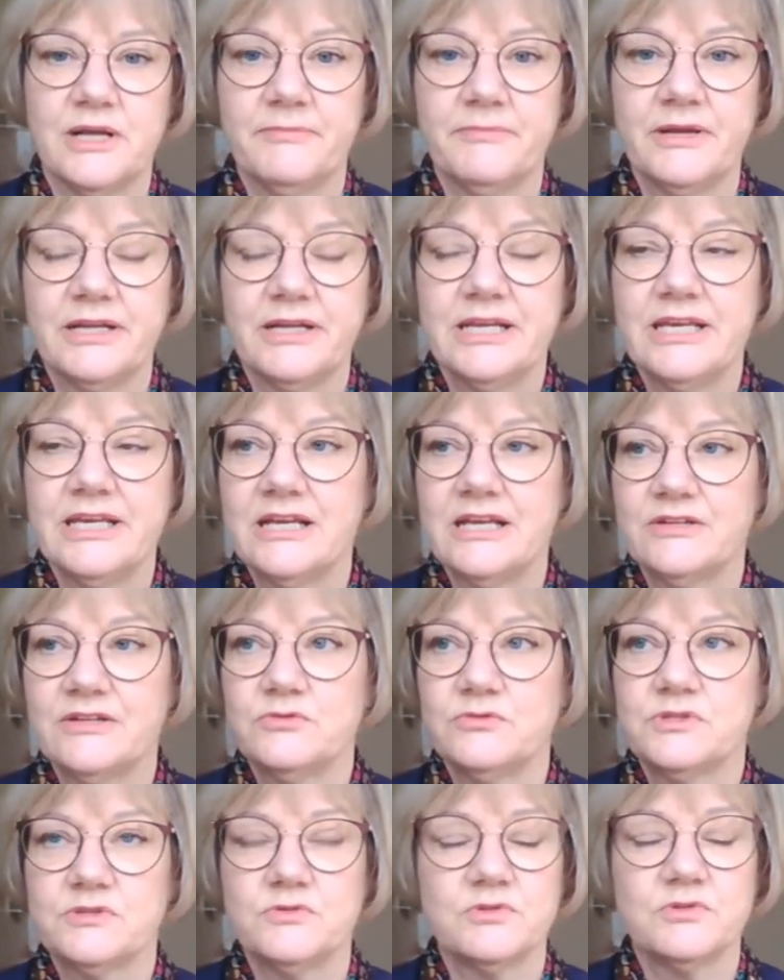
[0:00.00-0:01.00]
But he had all
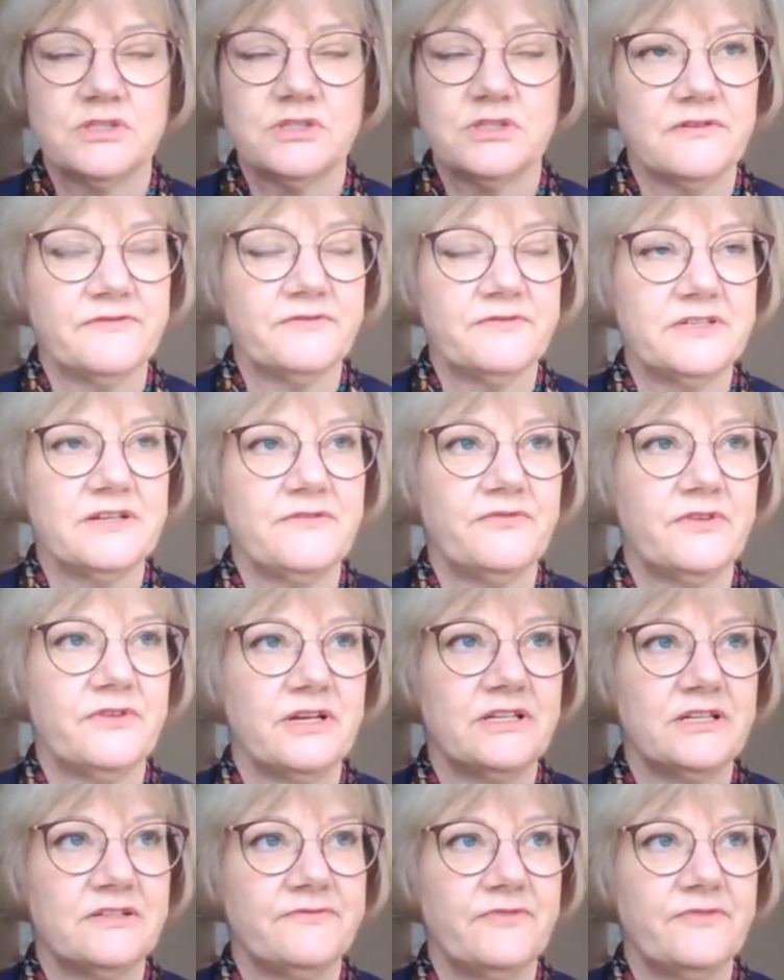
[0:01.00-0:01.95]
sorts of different